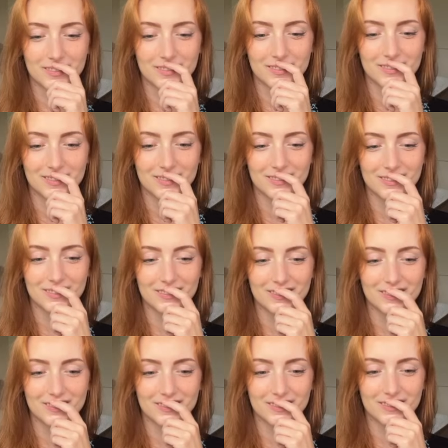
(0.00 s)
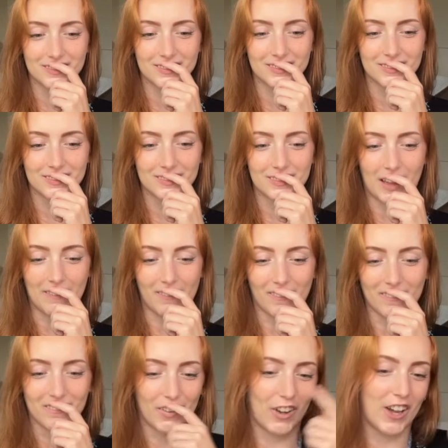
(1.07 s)
Live six foot,
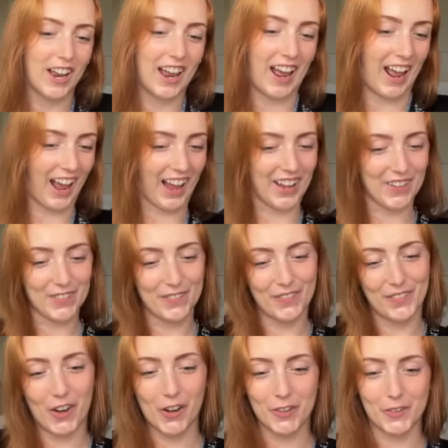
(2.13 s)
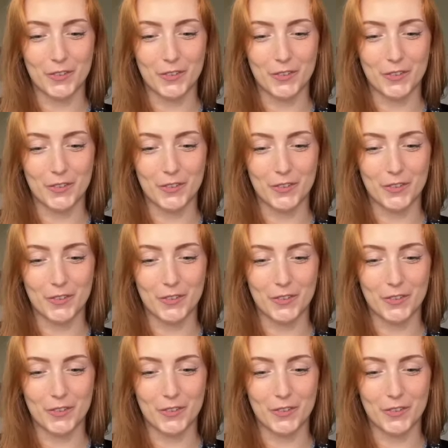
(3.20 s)
seven foot, eight foot